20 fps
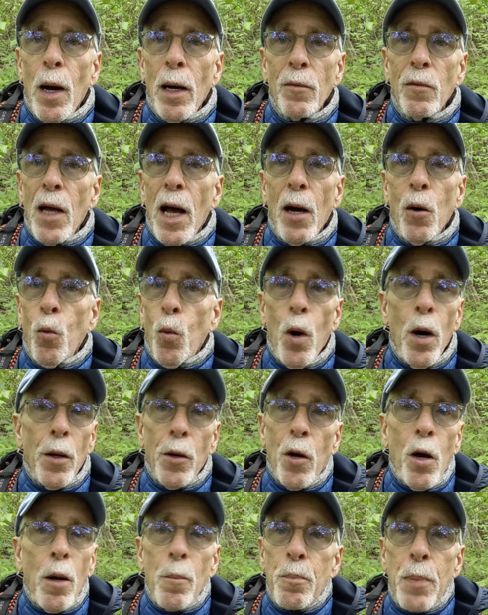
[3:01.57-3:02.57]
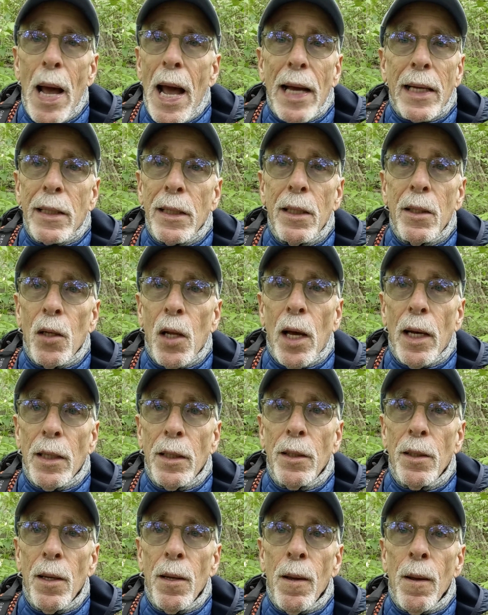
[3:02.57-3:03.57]
I've got one on packing
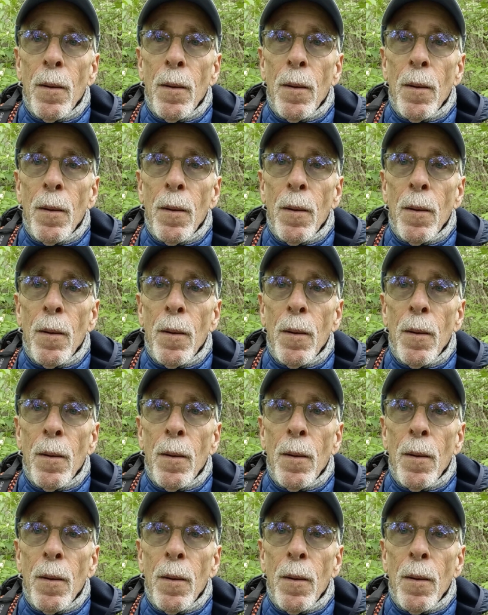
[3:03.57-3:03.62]
light.